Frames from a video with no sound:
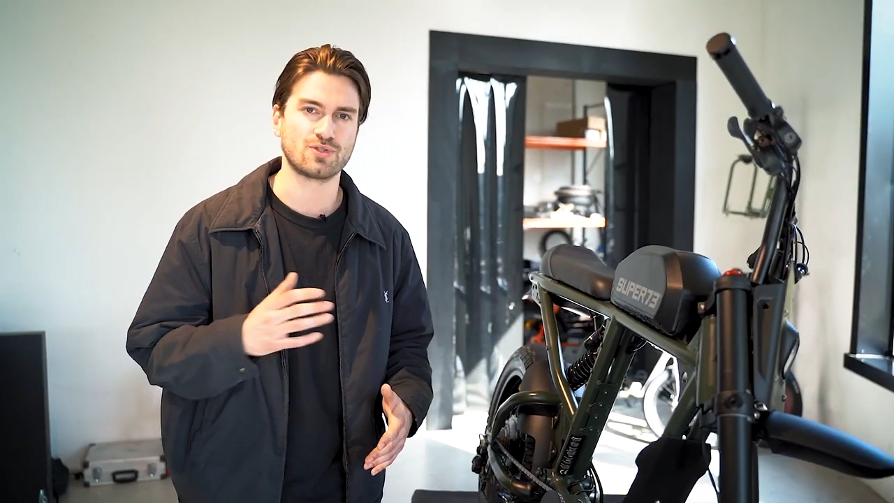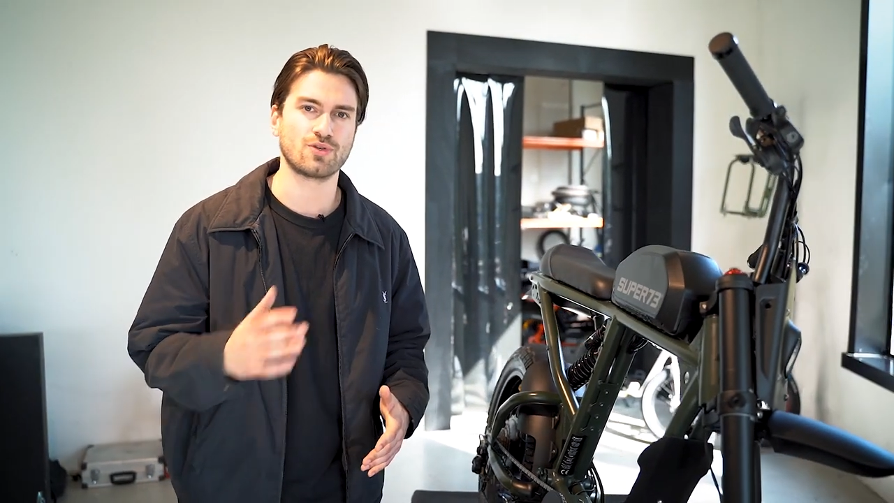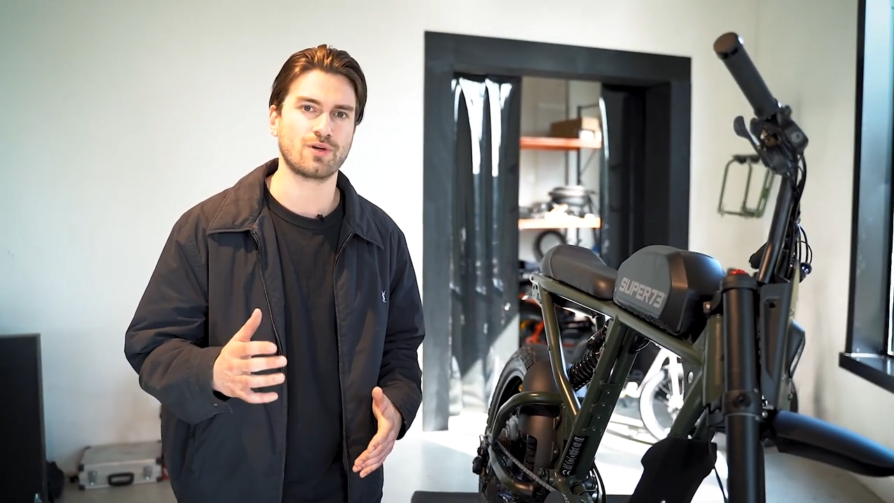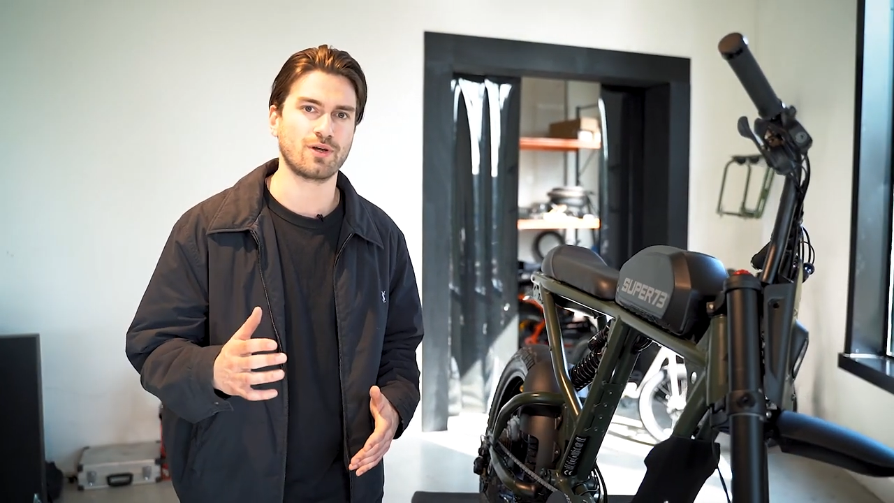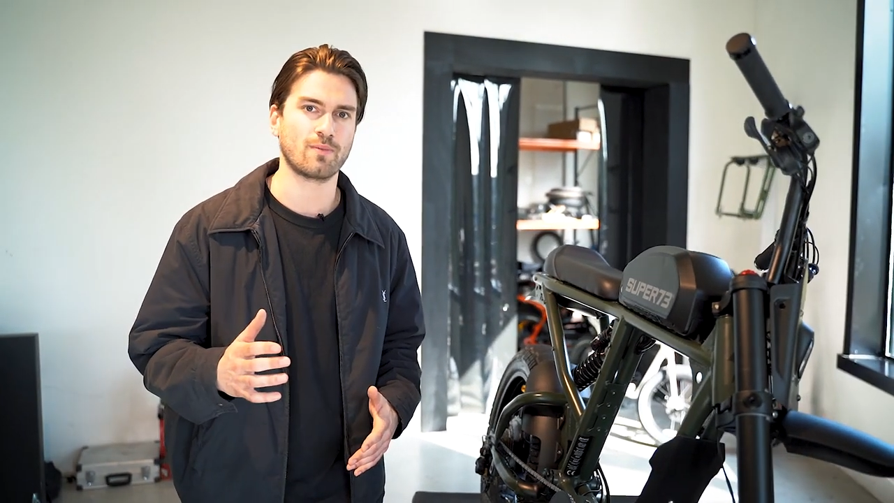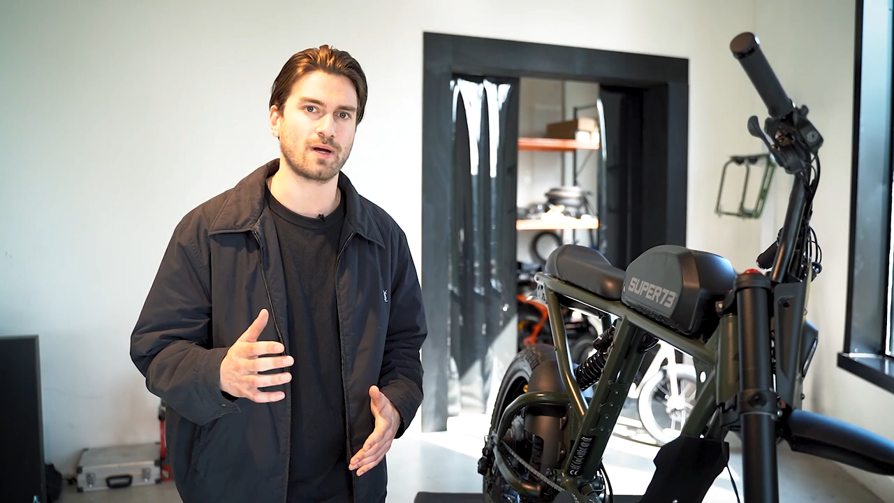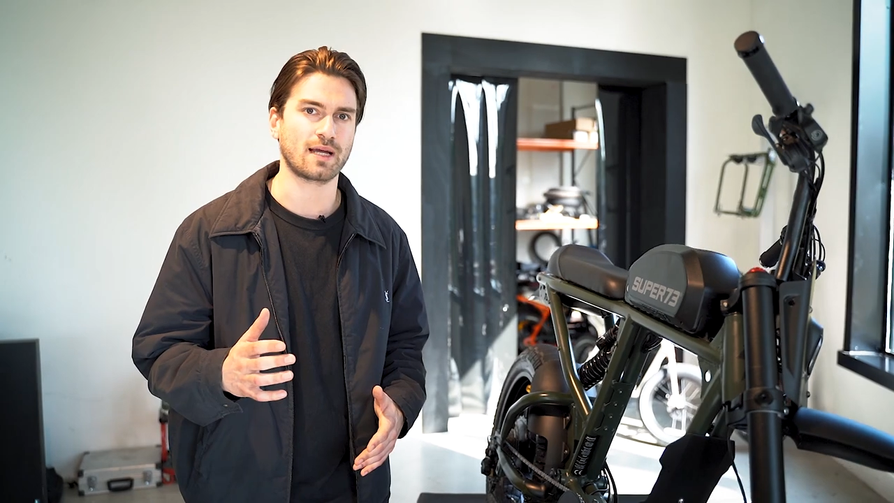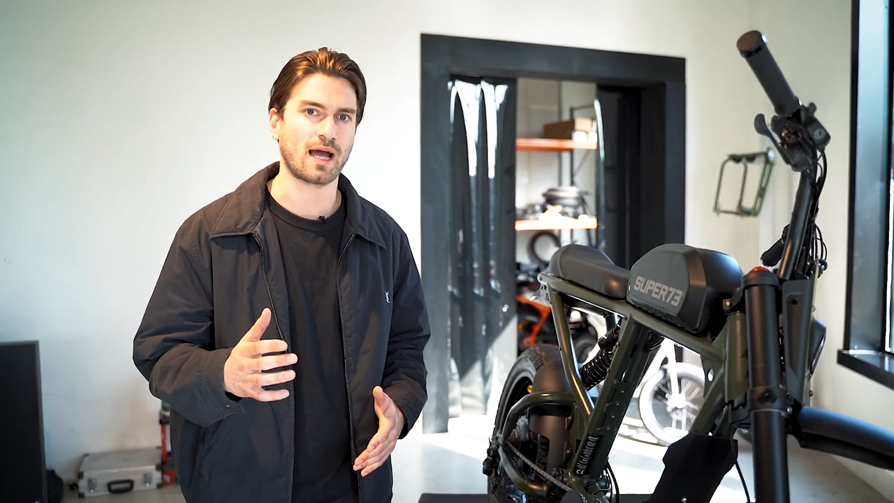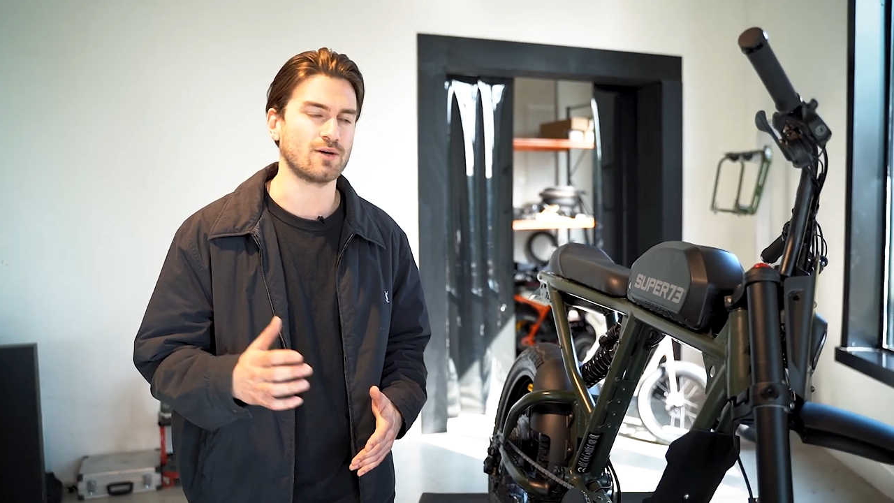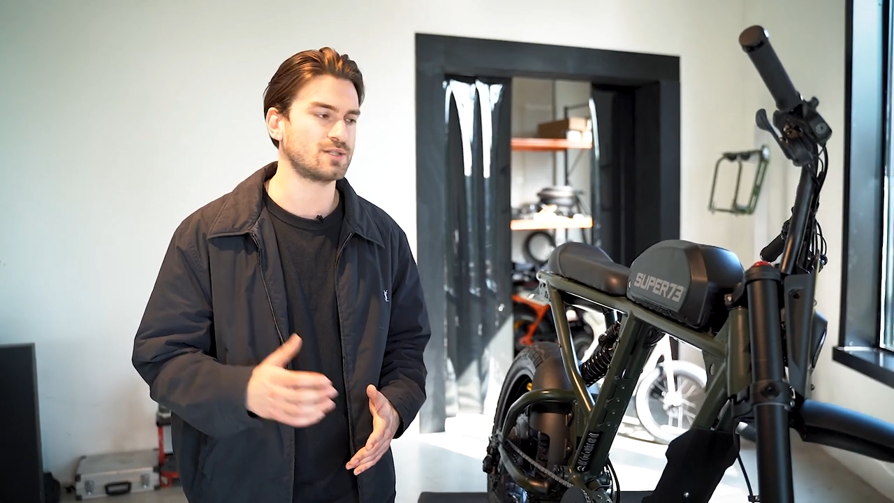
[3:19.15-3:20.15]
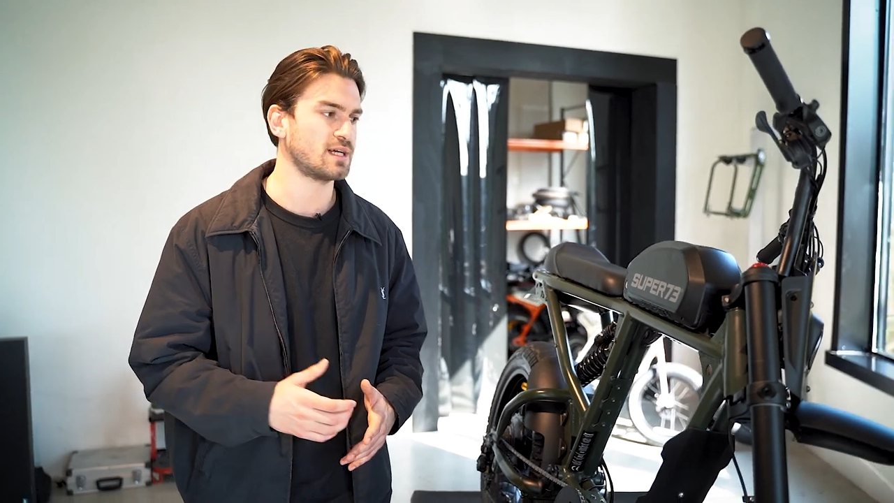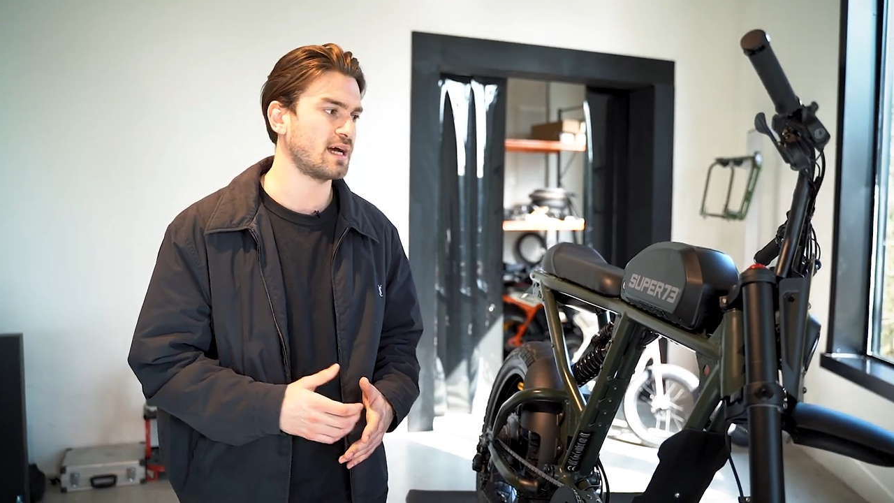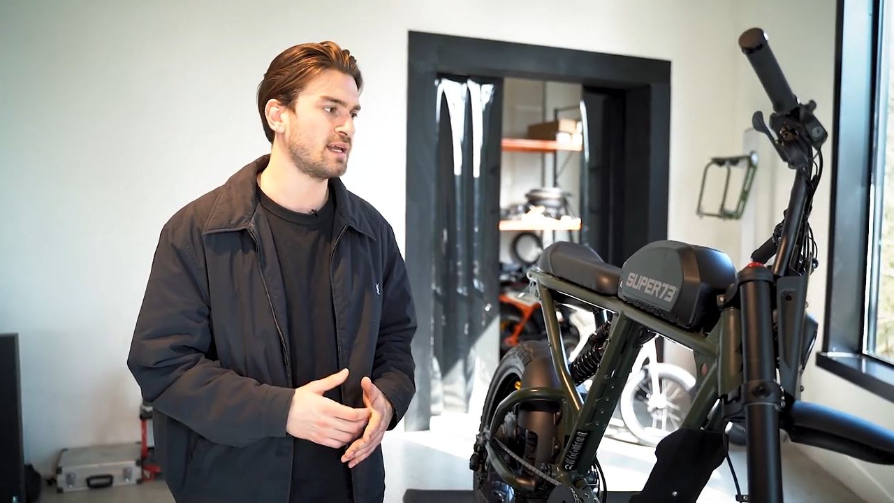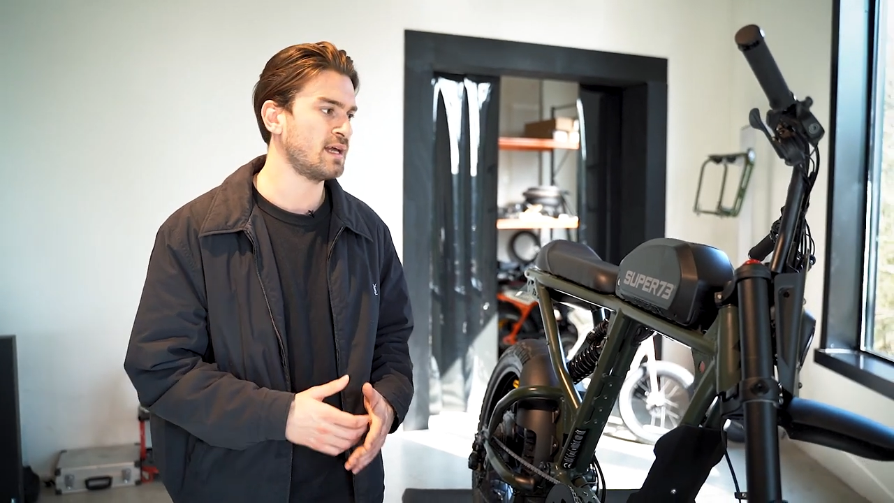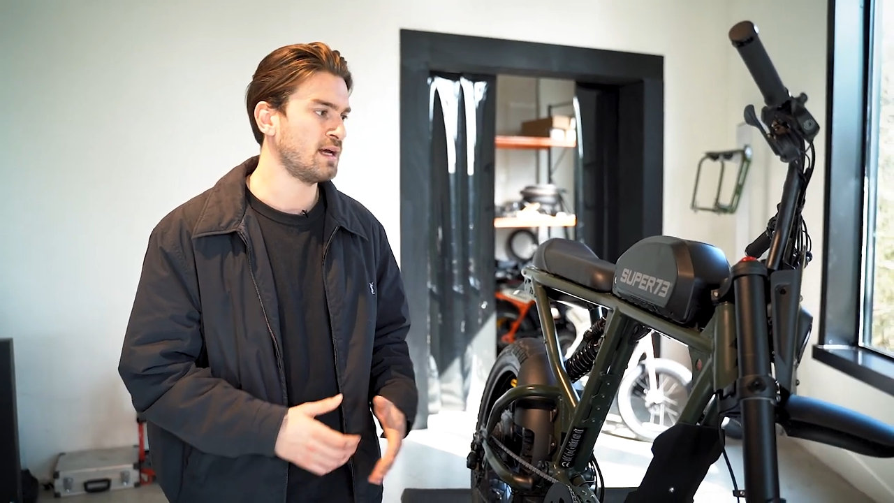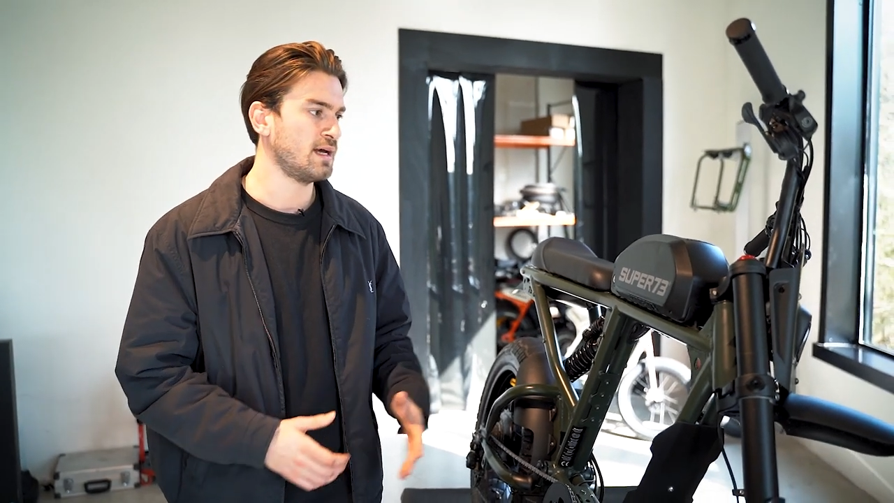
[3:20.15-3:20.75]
storing your bike outside,